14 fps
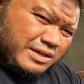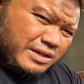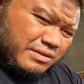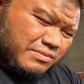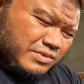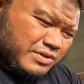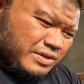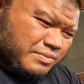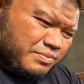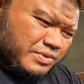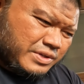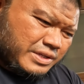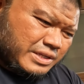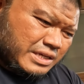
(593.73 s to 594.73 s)
I'm not going to
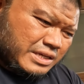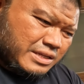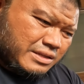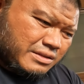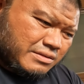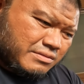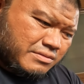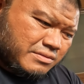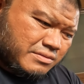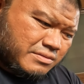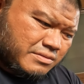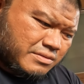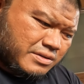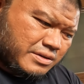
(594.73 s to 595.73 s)
put it in
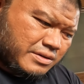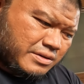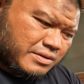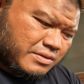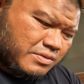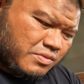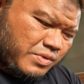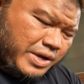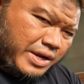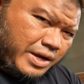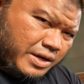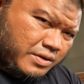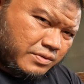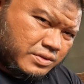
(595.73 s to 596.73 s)
the
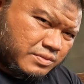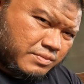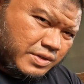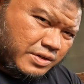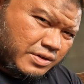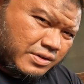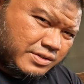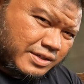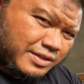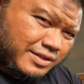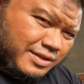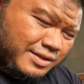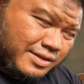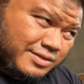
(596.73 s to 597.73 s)
warehouse because I
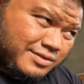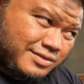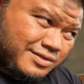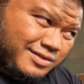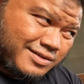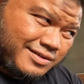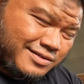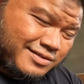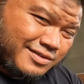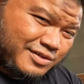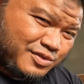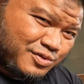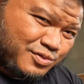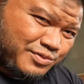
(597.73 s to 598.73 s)
think this thing is
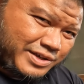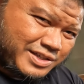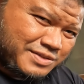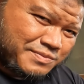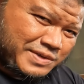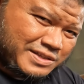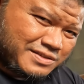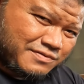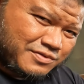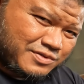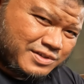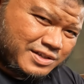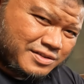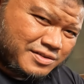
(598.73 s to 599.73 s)
just too expensive
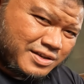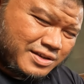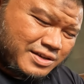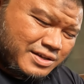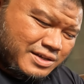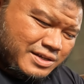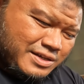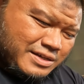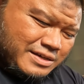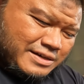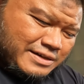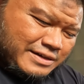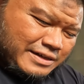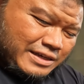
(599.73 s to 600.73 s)
to just
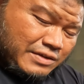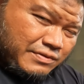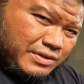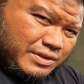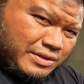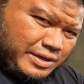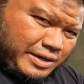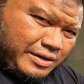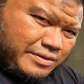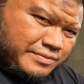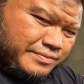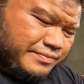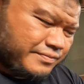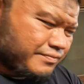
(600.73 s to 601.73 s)
leave it there.
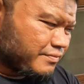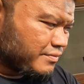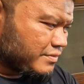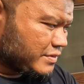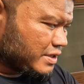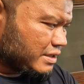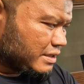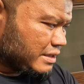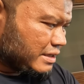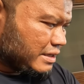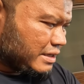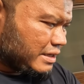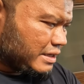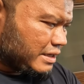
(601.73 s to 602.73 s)

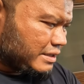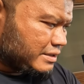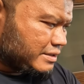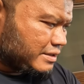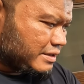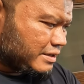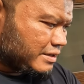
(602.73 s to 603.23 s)
And